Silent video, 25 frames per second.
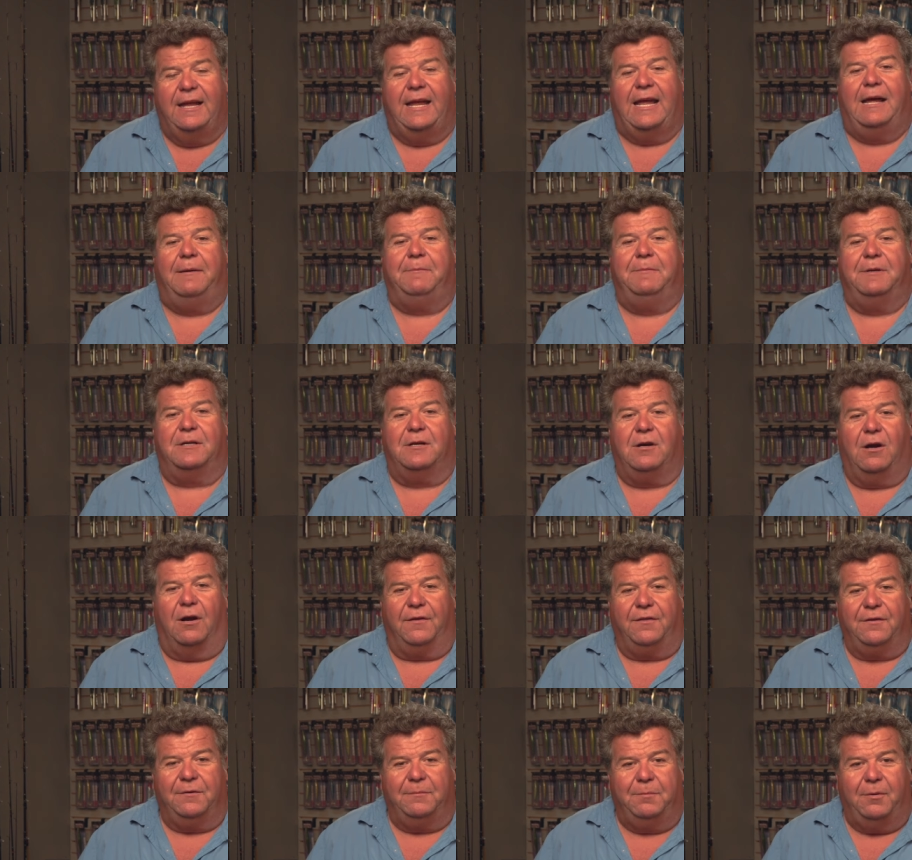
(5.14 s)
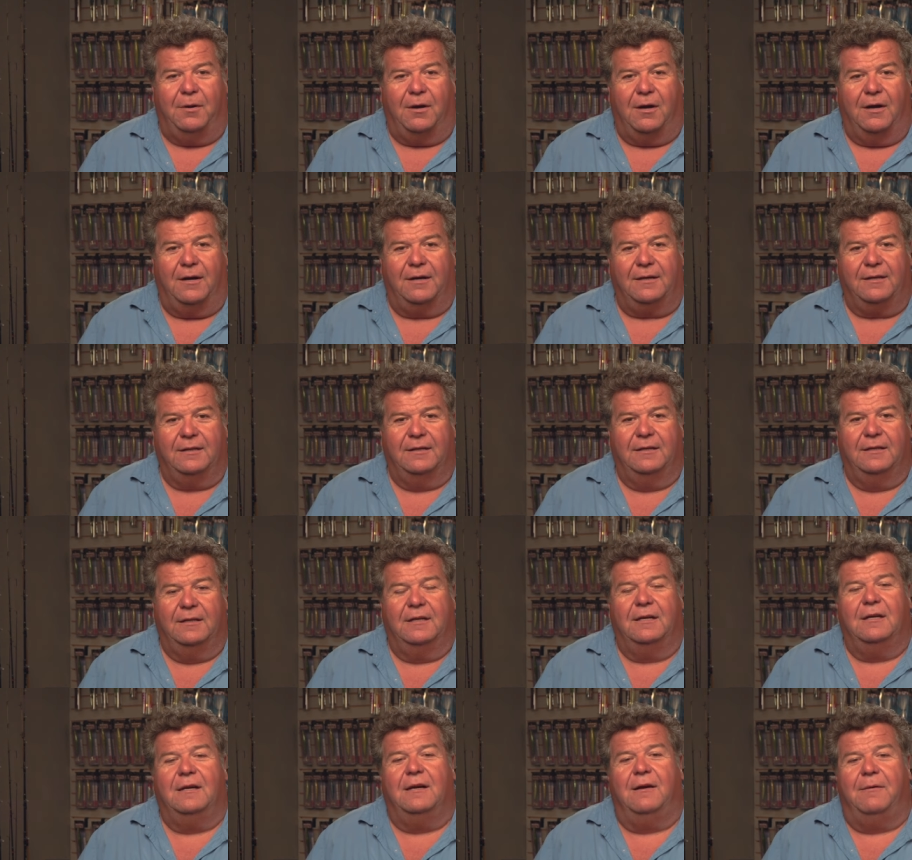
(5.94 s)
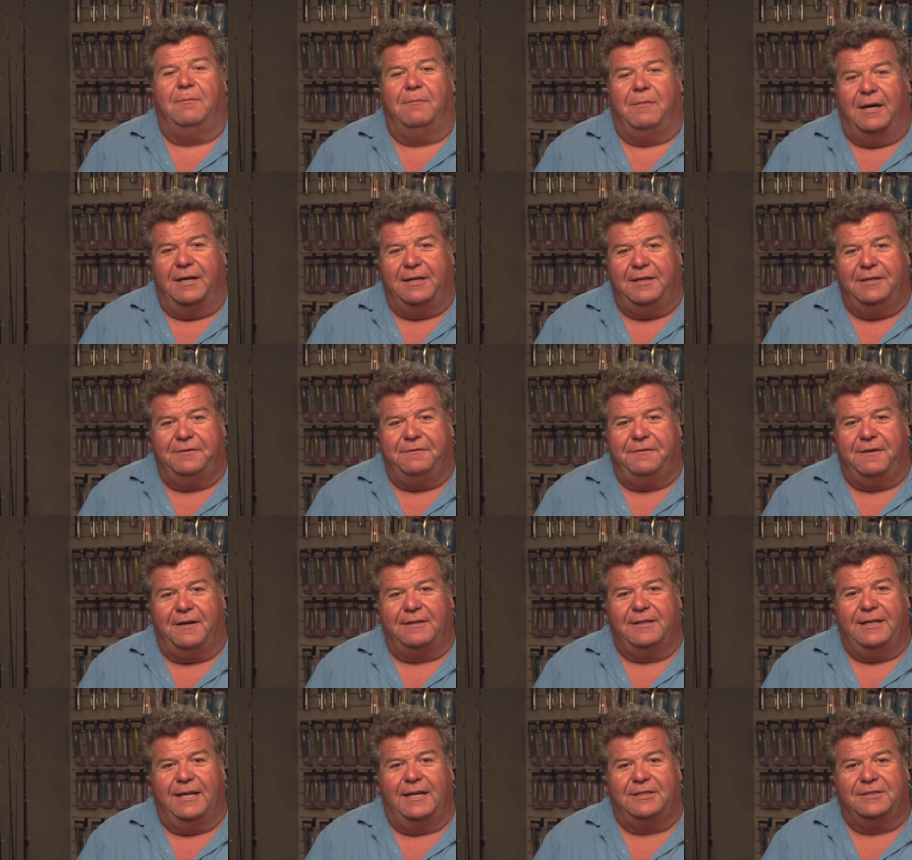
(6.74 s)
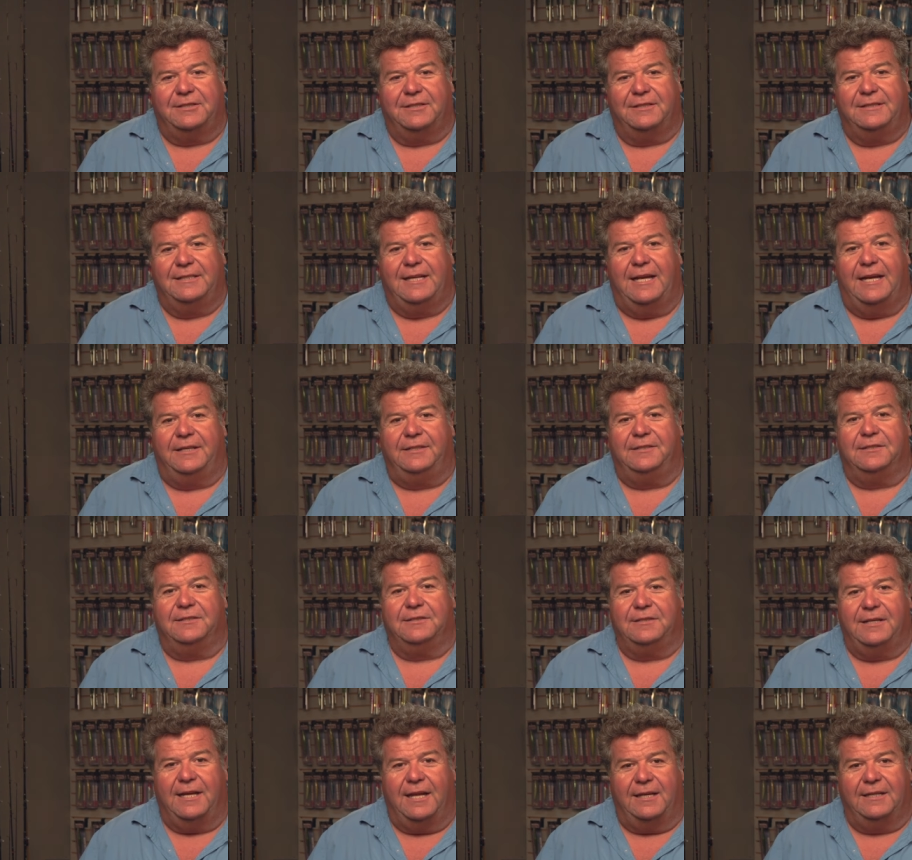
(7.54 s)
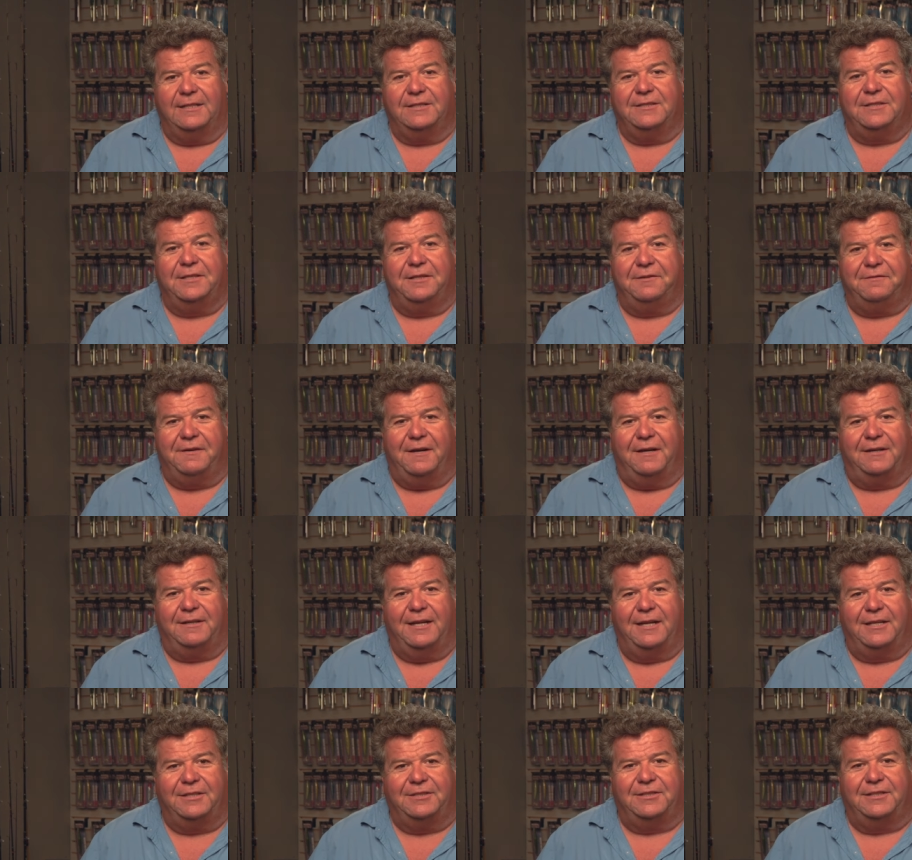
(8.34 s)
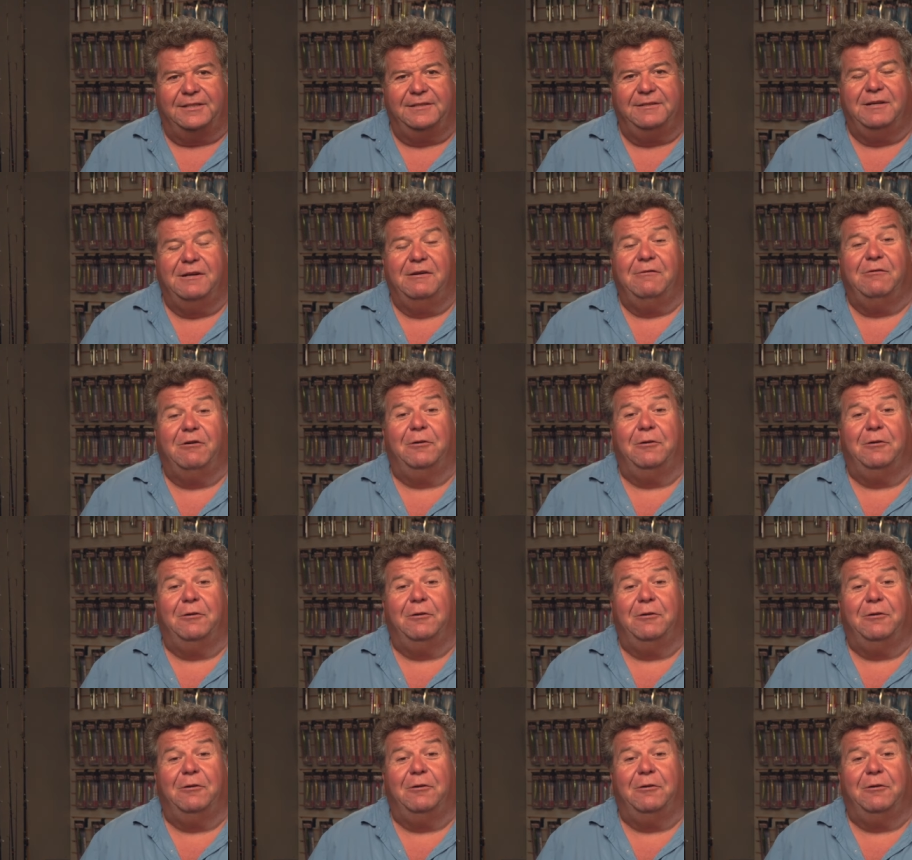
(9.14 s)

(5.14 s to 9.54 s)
at MacArthur Park, my youth foundation, Daniel Hernandez Youth Foundation,